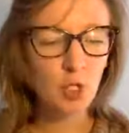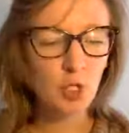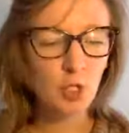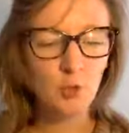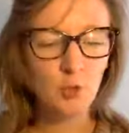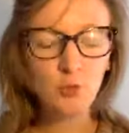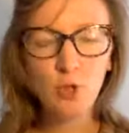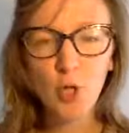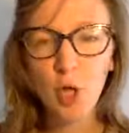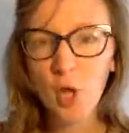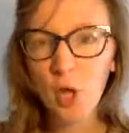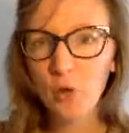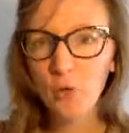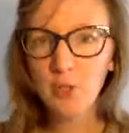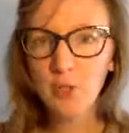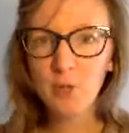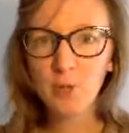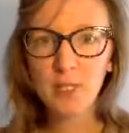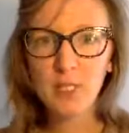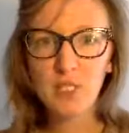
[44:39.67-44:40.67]
you know,
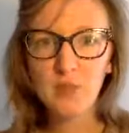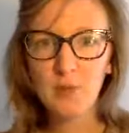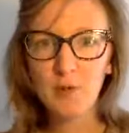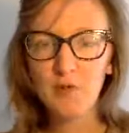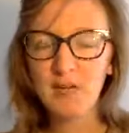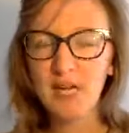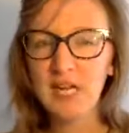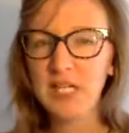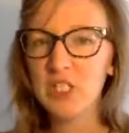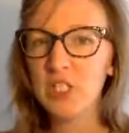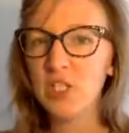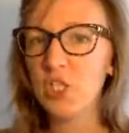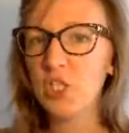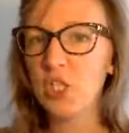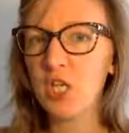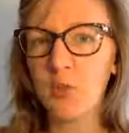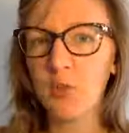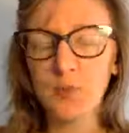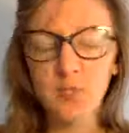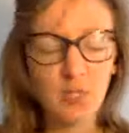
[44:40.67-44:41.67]
in your intimate
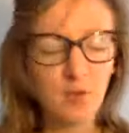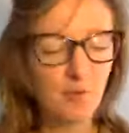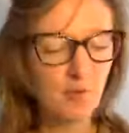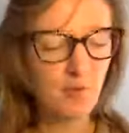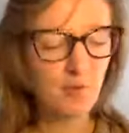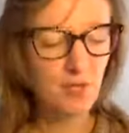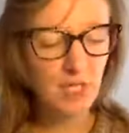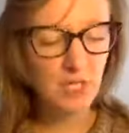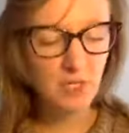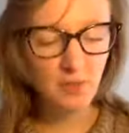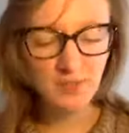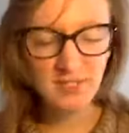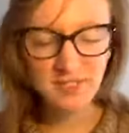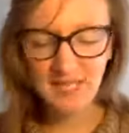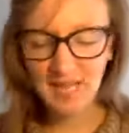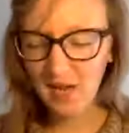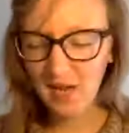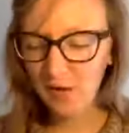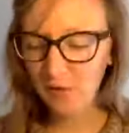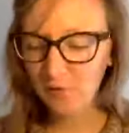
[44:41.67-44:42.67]
relationships, you're fully
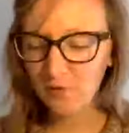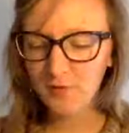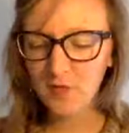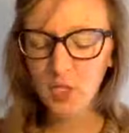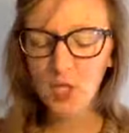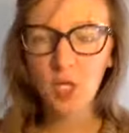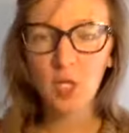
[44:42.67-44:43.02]
yourself,